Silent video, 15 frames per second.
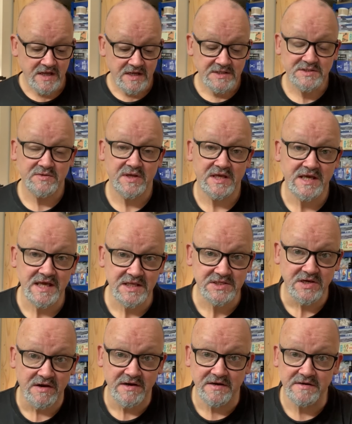So the kit
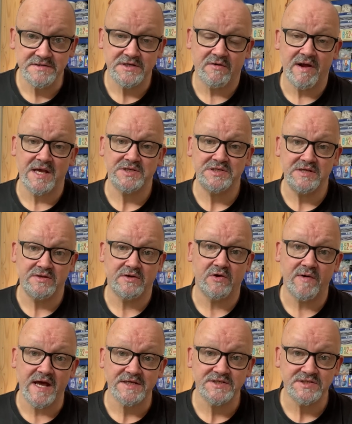tyres are actually the
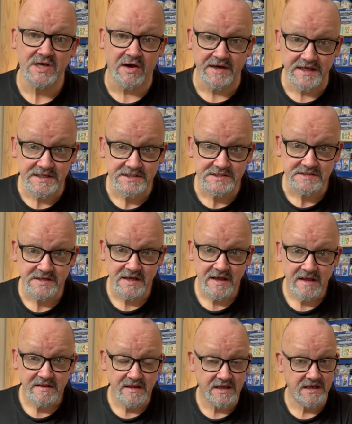correct size.
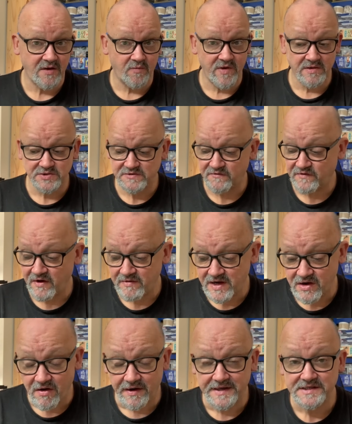The kit wheels are very
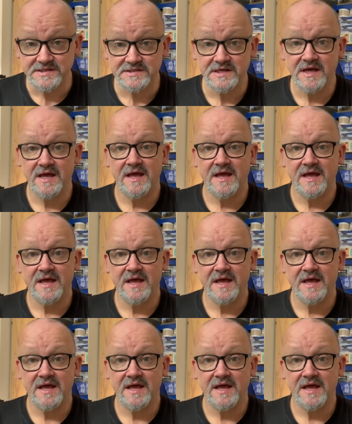nice.